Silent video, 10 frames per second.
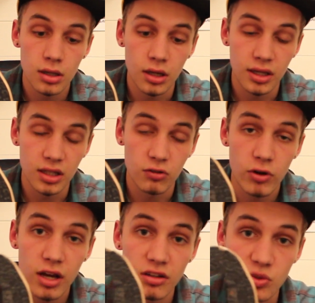on the
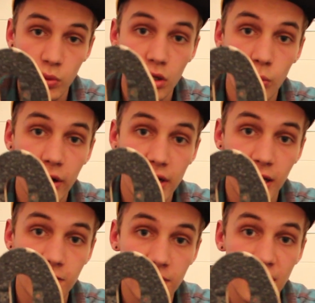rails will wear
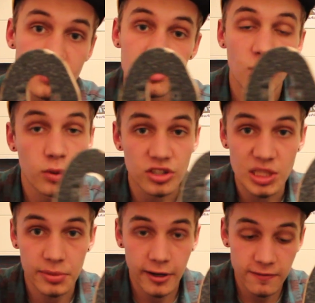down faster and will
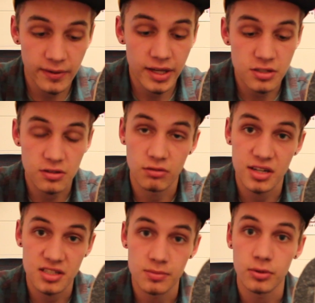chip off faster than the
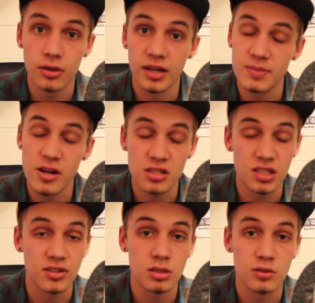rest of the board, especially
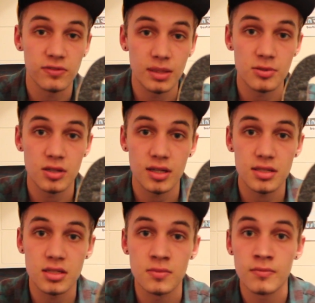if you're doing flip
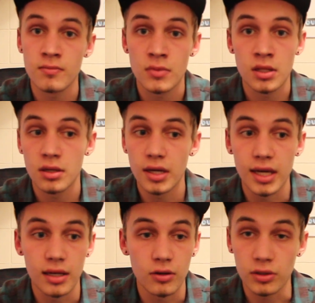tricks
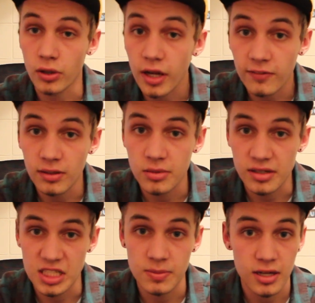and are learning flip
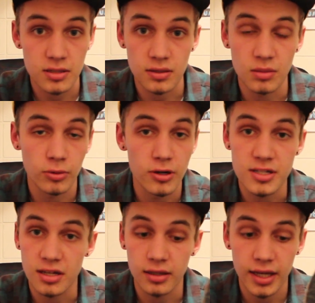tricks especially, your board's
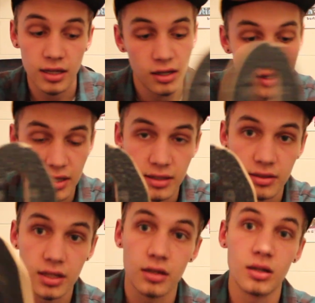going to land on,
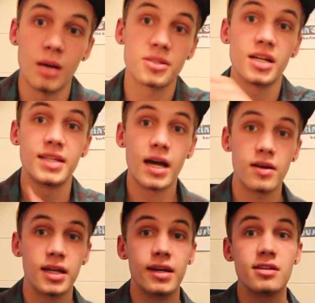you know, upside down
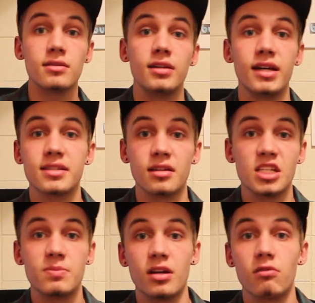occasionally, it's going to
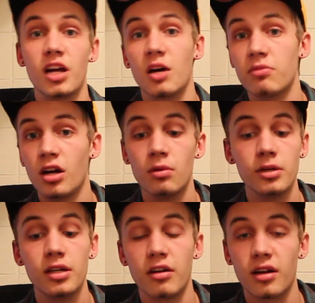spin around
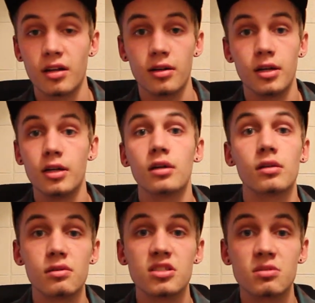probably. You're going
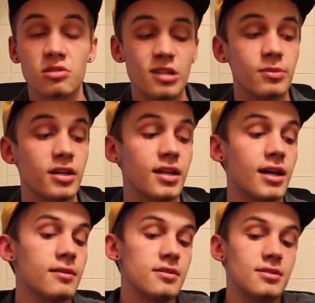to lose some grip on
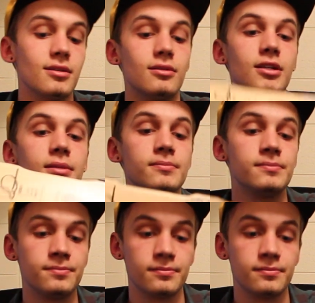that. So, um,